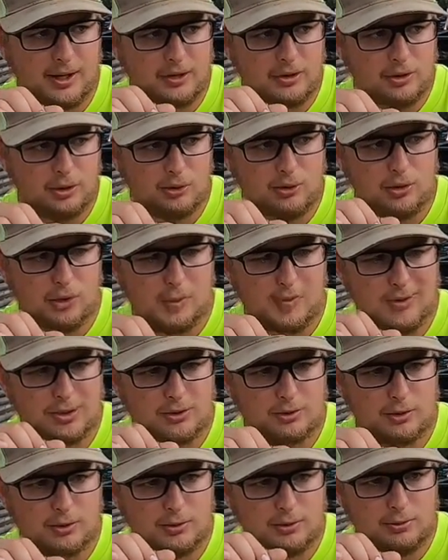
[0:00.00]
I don't know
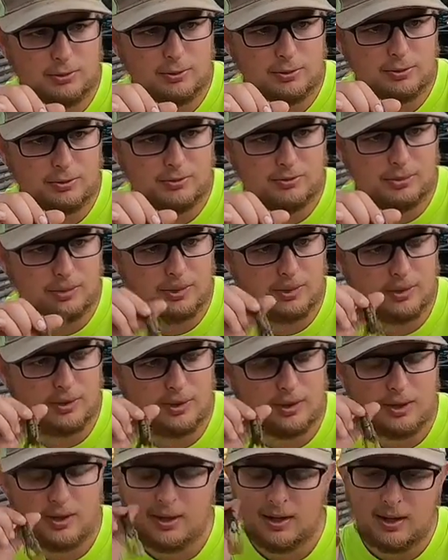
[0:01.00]
about chartreuse, but
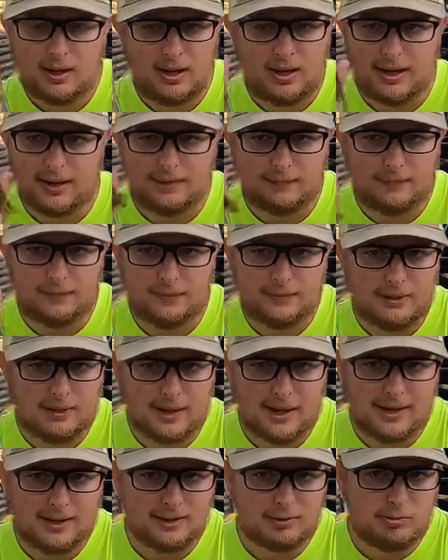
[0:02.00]
I
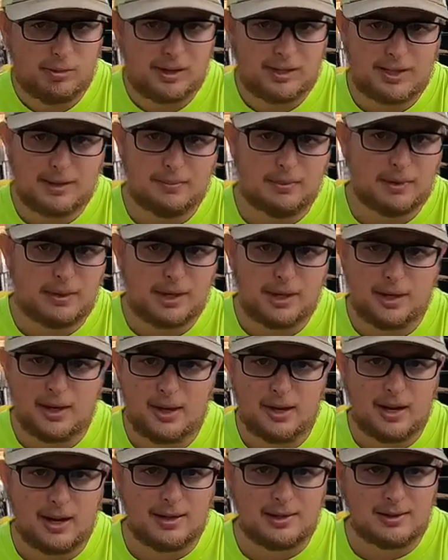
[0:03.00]
I just buy dip and
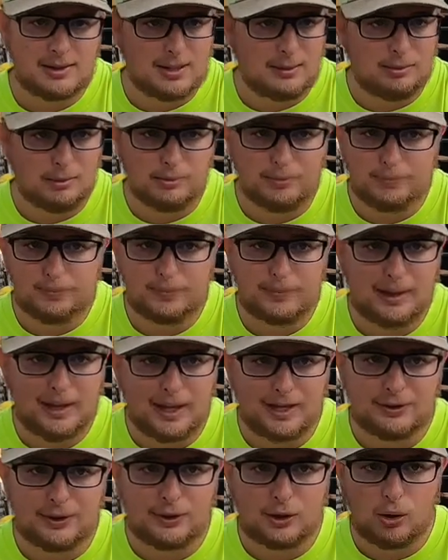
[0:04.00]
dye and I just dip them
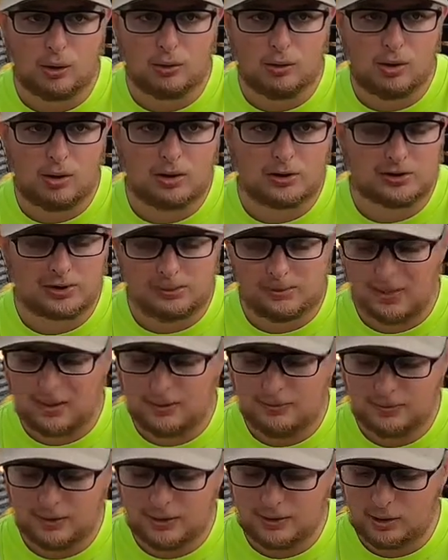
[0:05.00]
as I go along.
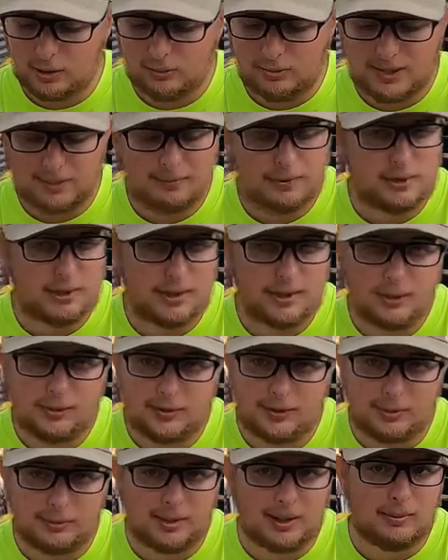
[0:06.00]
Sometimes I don't dip the
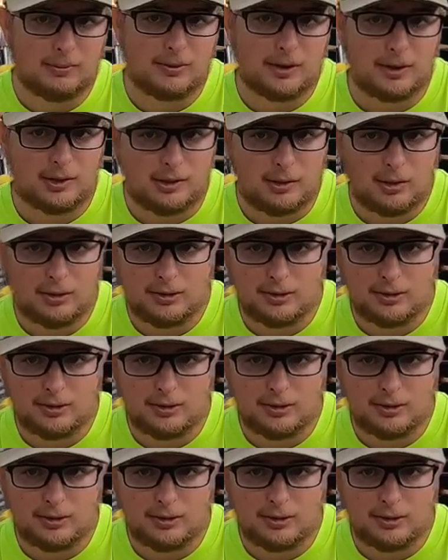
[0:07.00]
tails, sometimes I do.